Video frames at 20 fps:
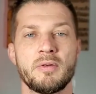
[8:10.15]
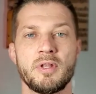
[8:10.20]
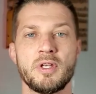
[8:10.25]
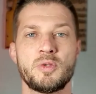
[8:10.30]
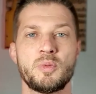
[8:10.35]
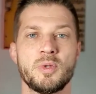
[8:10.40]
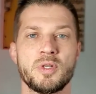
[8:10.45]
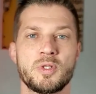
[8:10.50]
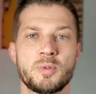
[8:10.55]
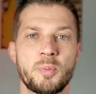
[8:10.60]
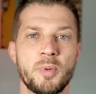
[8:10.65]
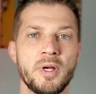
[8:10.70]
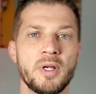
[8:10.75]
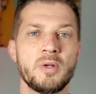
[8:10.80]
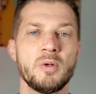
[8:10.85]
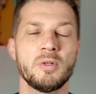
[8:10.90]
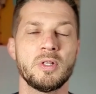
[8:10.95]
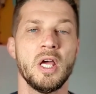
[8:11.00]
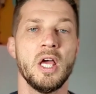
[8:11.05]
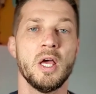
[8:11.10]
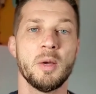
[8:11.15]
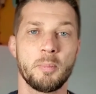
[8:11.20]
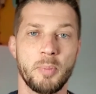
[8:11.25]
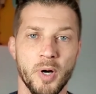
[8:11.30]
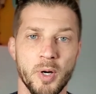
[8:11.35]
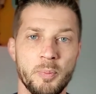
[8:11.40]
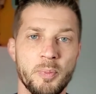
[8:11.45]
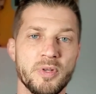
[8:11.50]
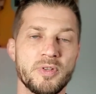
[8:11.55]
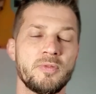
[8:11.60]
This was sprinkled
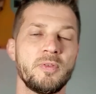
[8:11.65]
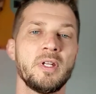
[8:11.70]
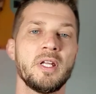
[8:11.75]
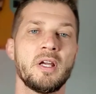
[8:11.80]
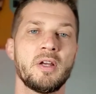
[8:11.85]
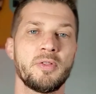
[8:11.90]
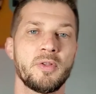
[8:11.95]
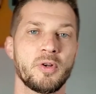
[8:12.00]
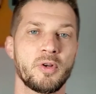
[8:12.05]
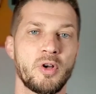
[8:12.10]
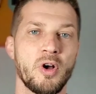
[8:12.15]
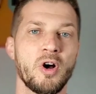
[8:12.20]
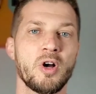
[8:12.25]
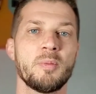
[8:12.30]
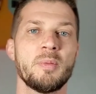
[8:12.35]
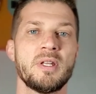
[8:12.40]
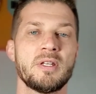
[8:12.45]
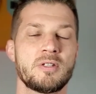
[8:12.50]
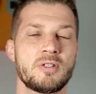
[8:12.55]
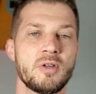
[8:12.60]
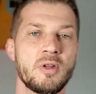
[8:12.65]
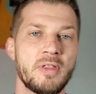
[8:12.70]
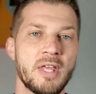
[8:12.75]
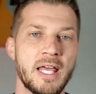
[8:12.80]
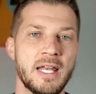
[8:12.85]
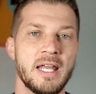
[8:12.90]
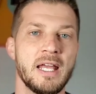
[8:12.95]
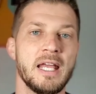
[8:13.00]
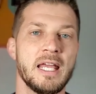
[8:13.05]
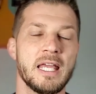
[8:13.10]
purposefully on their garment so that